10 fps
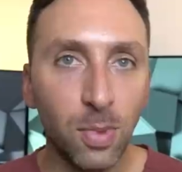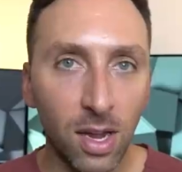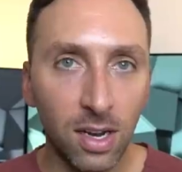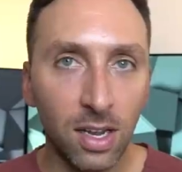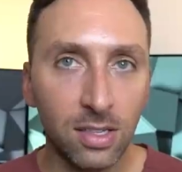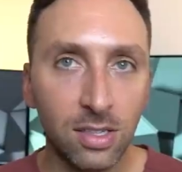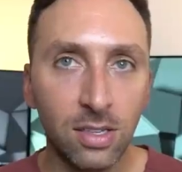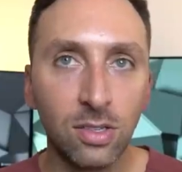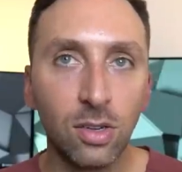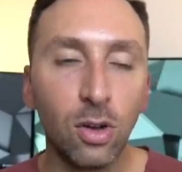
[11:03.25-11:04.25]

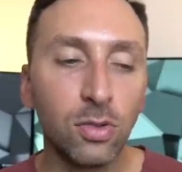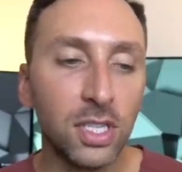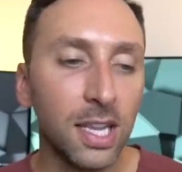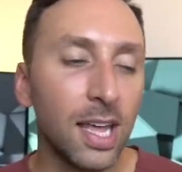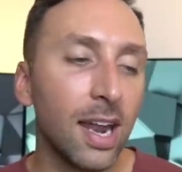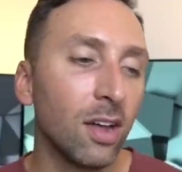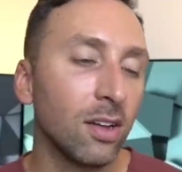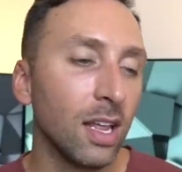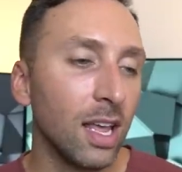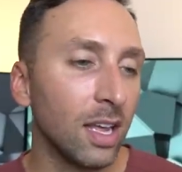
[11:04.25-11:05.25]
podcast. So go check that
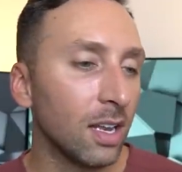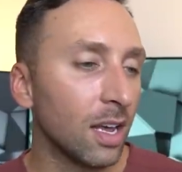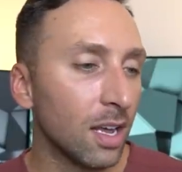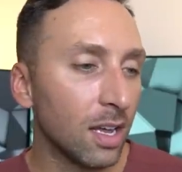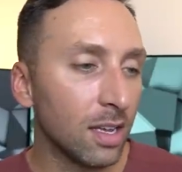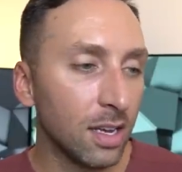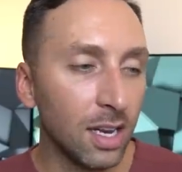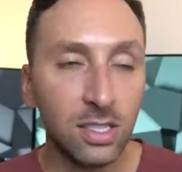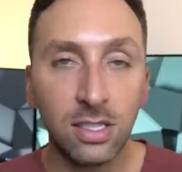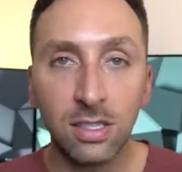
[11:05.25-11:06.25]
out. And uh, I
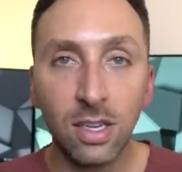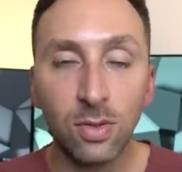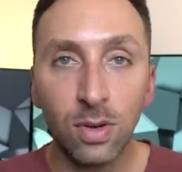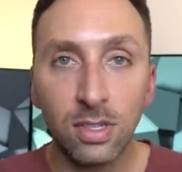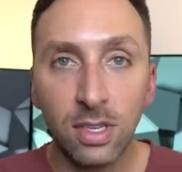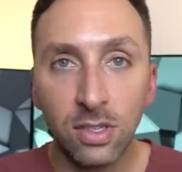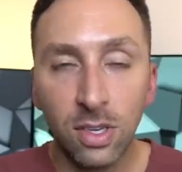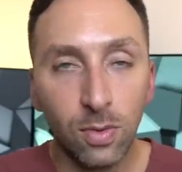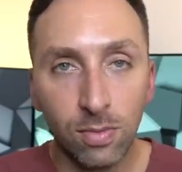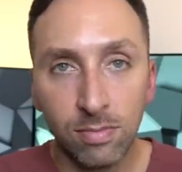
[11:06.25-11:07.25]
guess, as always, I'll see
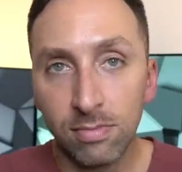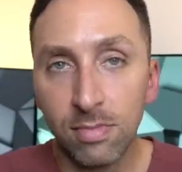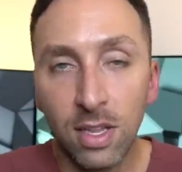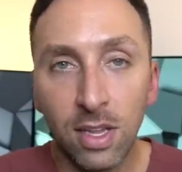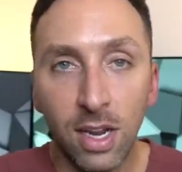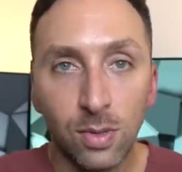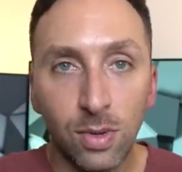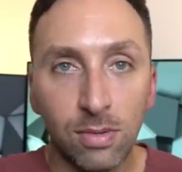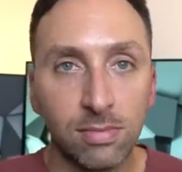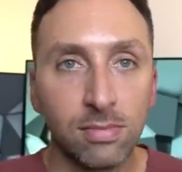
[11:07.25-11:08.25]
you on the next
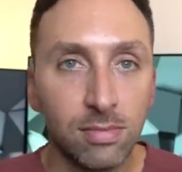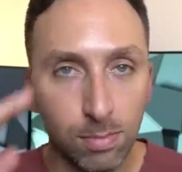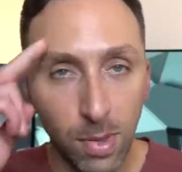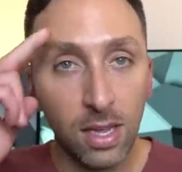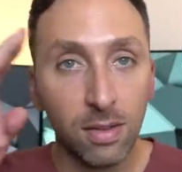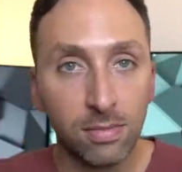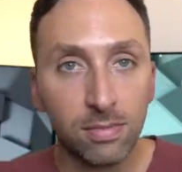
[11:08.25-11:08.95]
one. Bye.